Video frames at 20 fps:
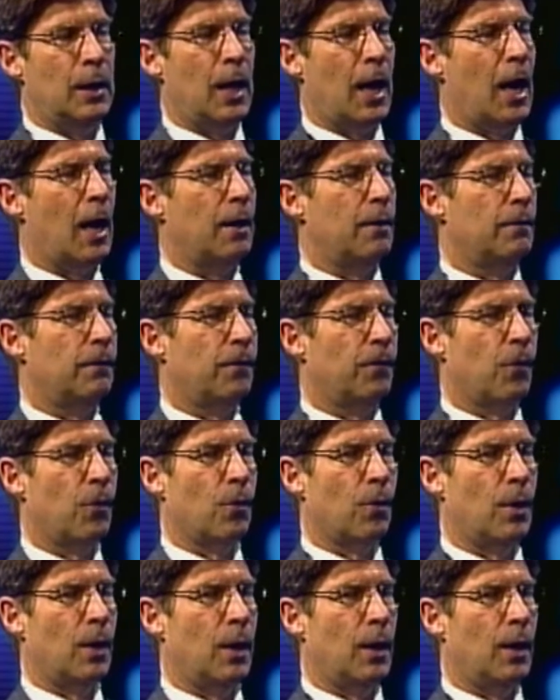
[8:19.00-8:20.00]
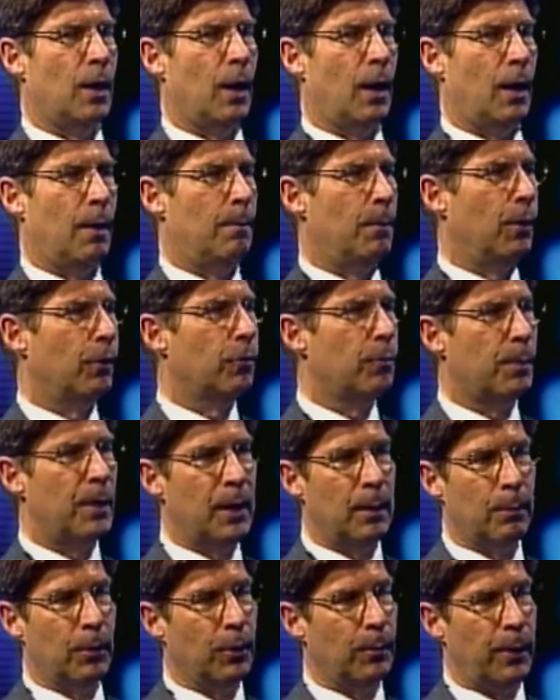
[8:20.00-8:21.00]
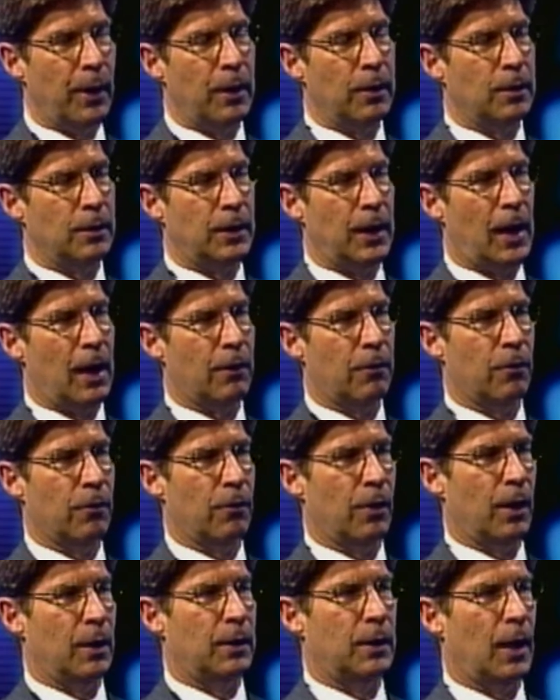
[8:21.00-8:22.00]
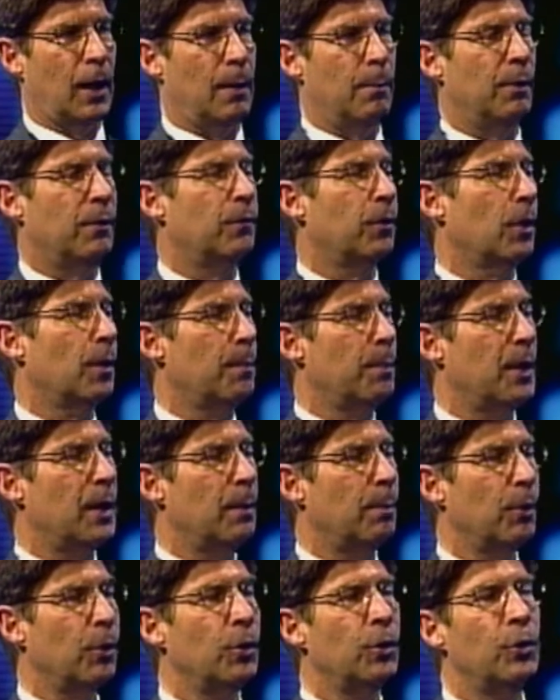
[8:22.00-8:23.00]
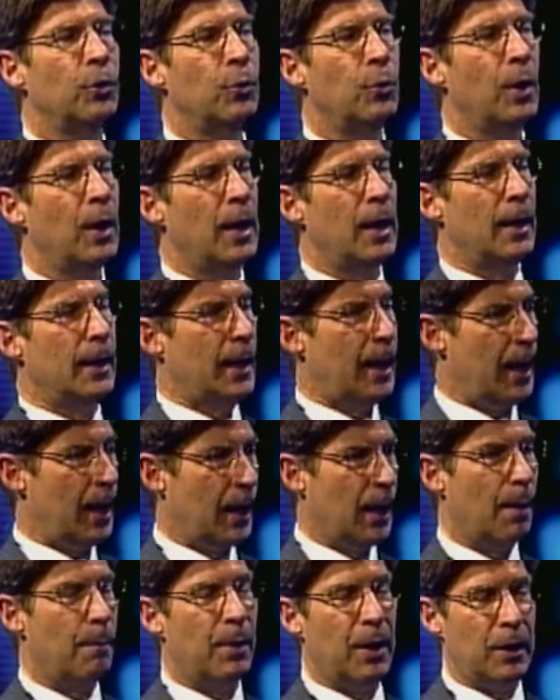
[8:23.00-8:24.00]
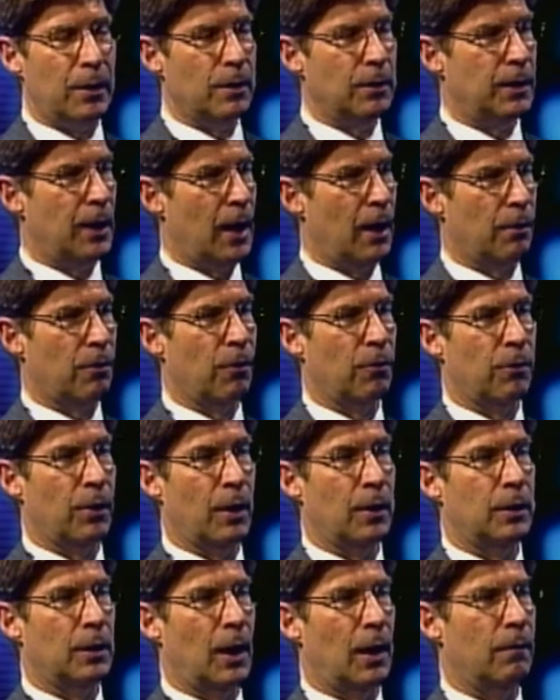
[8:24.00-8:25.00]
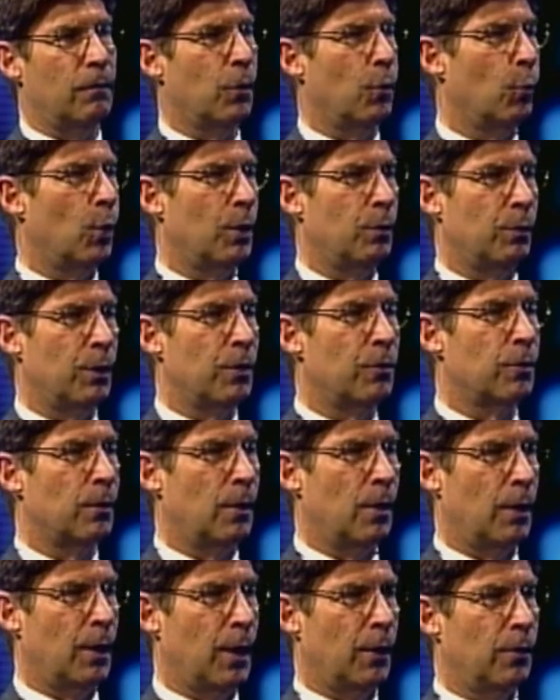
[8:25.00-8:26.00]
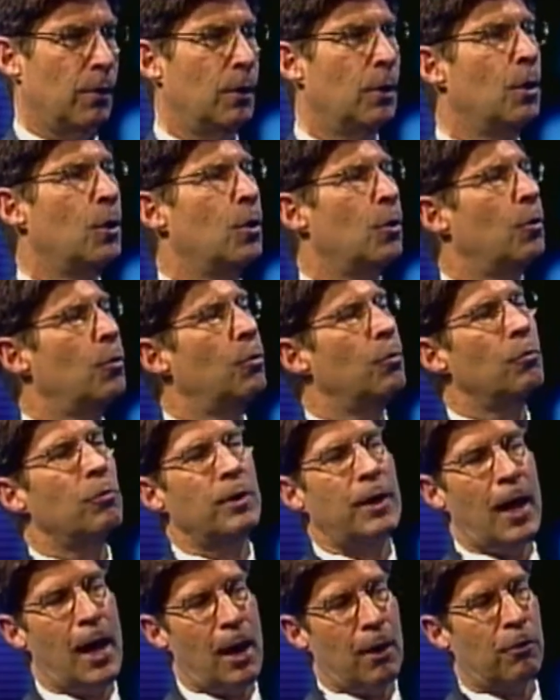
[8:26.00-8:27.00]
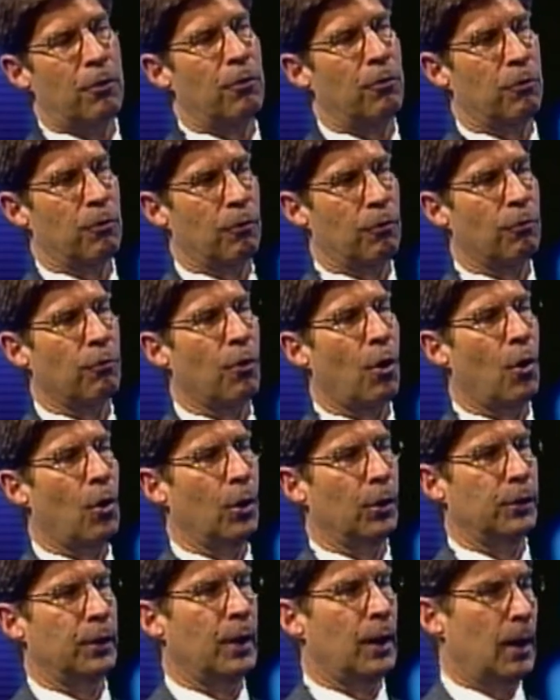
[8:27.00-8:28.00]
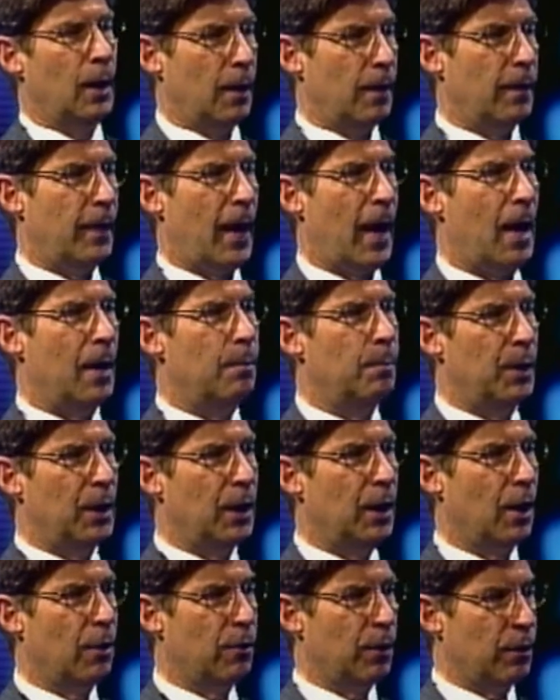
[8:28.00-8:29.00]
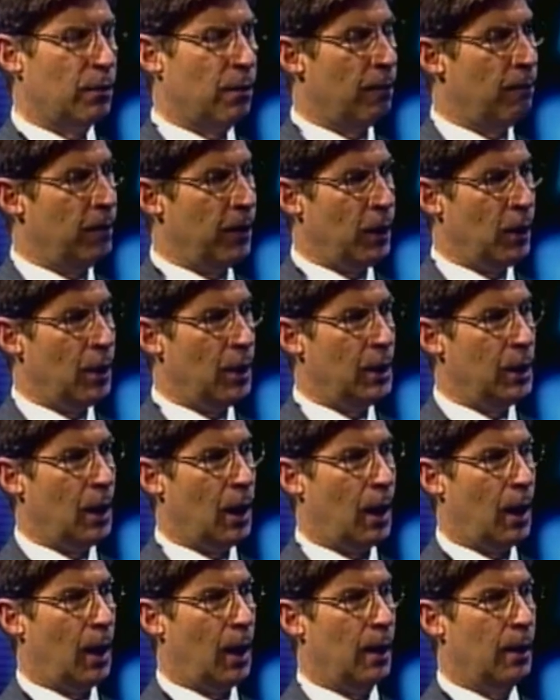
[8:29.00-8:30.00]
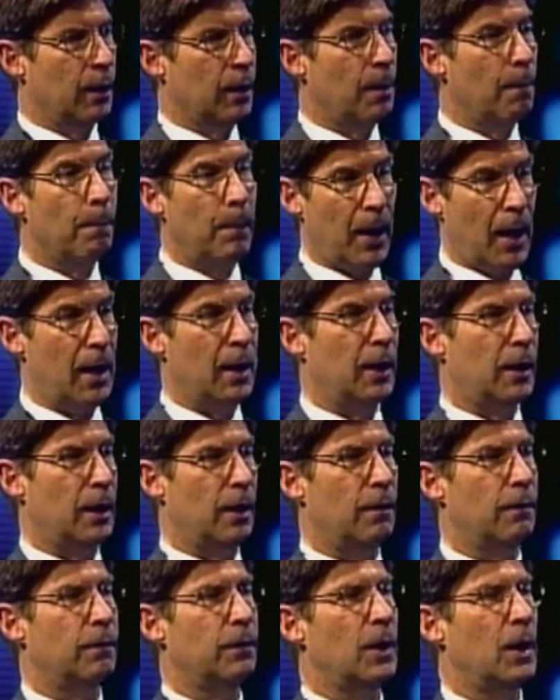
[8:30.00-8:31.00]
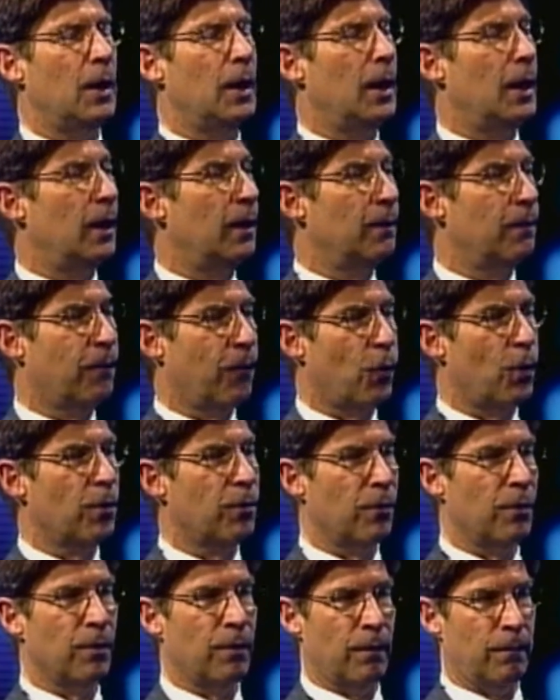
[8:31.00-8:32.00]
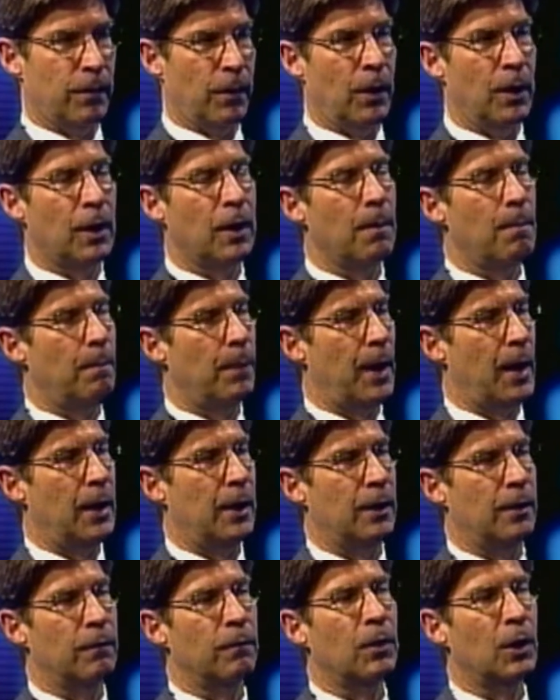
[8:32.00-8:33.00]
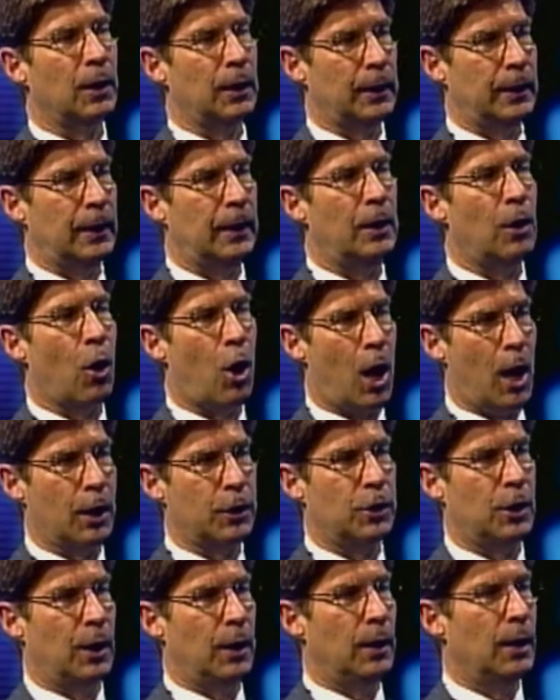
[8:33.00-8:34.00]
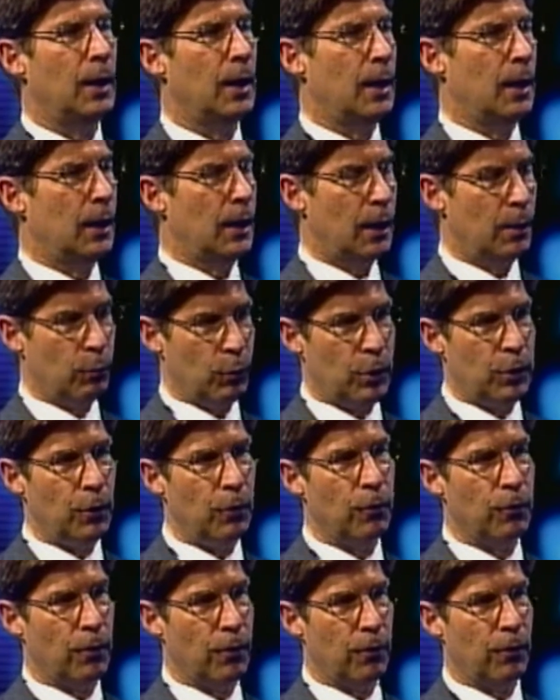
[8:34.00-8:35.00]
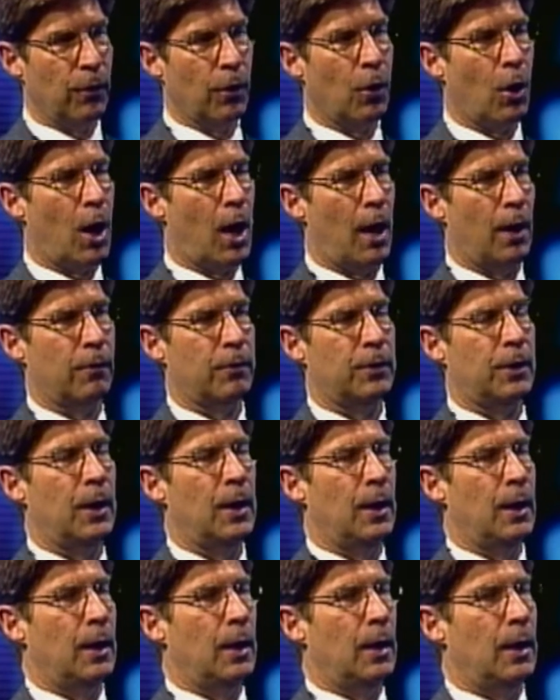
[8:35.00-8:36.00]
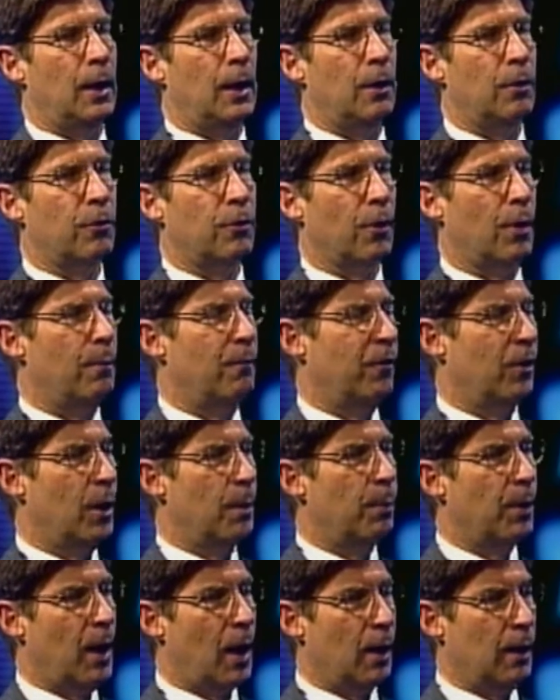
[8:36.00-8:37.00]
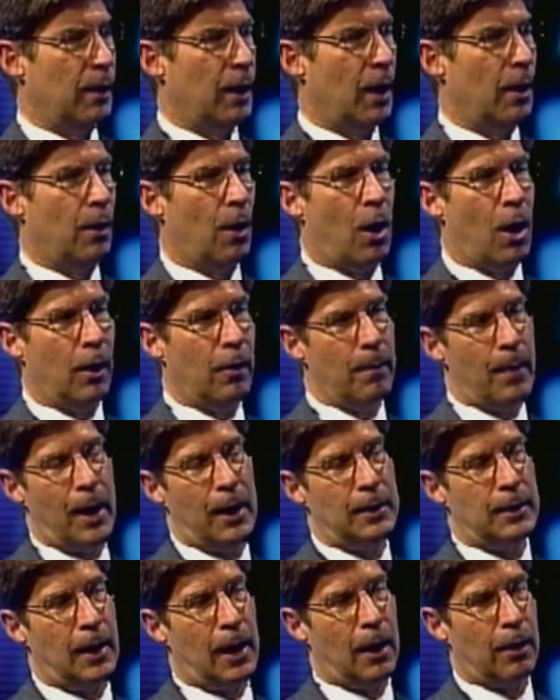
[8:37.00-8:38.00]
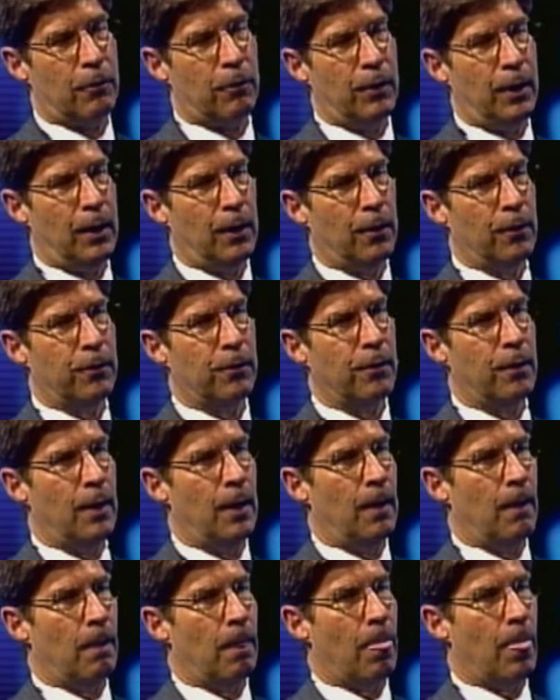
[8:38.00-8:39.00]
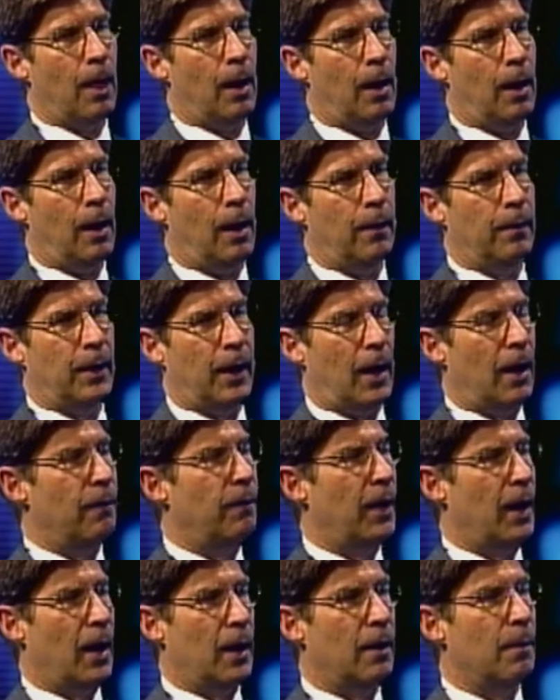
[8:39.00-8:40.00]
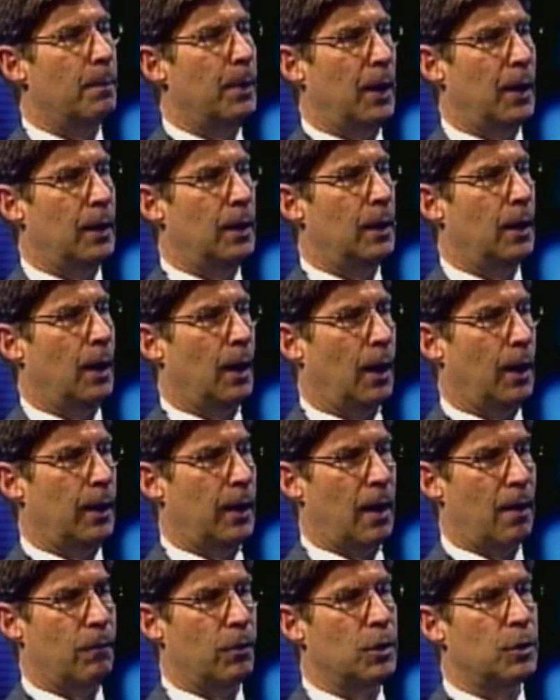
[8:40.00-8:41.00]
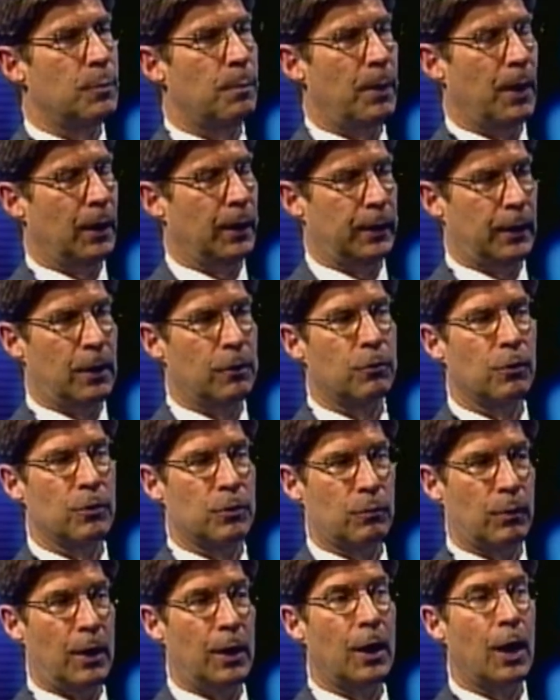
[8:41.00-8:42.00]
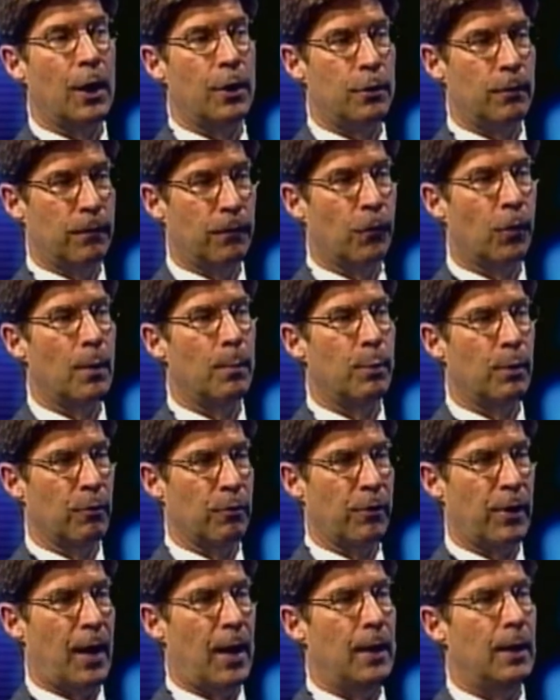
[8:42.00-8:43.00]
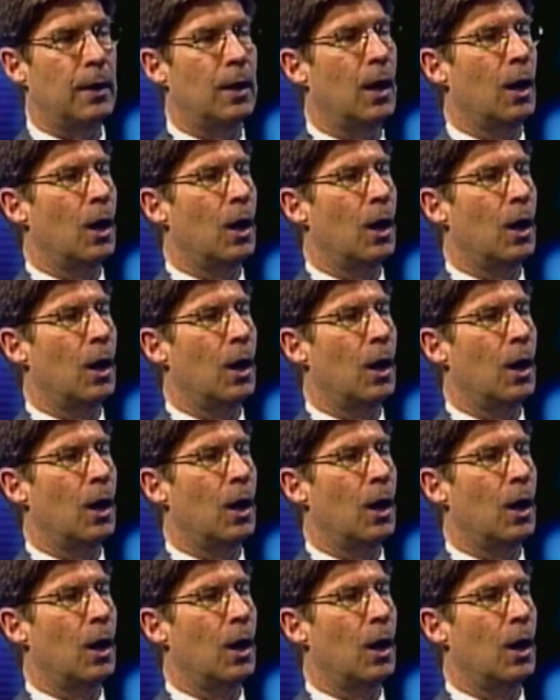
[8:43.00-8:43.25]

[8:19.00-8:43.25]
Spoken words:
not for most people who pay their taxes on time, but for the people who cannot pay their taxes on time for one reason or another, whose taxes are sold. That, because it's a very competitive, it enforces a very competitive, clean auction, it reduces the cost. And so I'm very proud of that. All of my tax sales that I've had have been an average penalty interest rate under 4%,